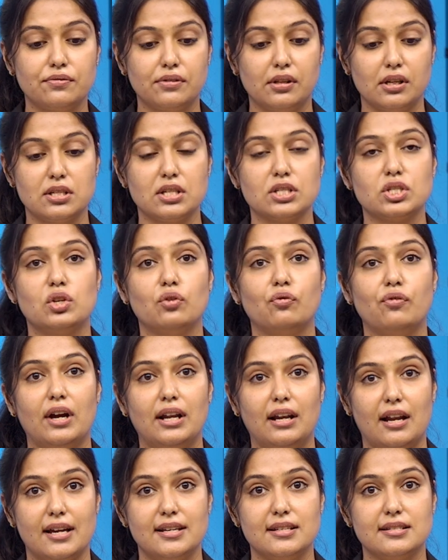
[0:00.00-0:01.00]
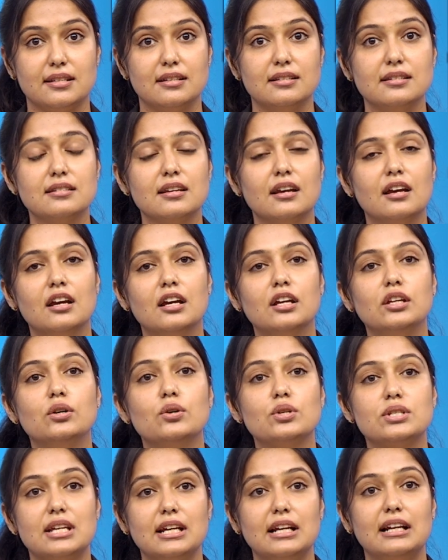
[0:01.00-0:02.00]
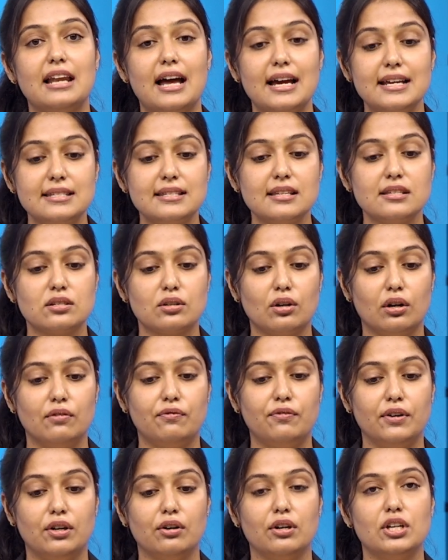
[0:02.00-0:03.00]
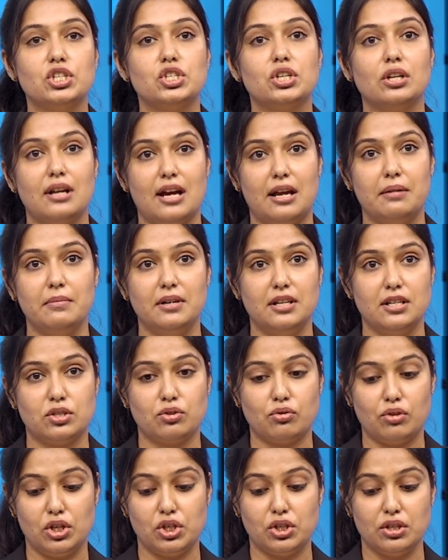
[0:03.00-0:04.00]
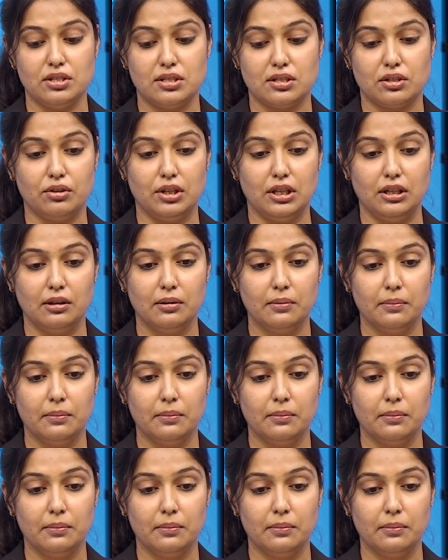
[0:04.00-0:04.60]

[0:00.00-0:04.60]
365 license using License Configuration Administration screen.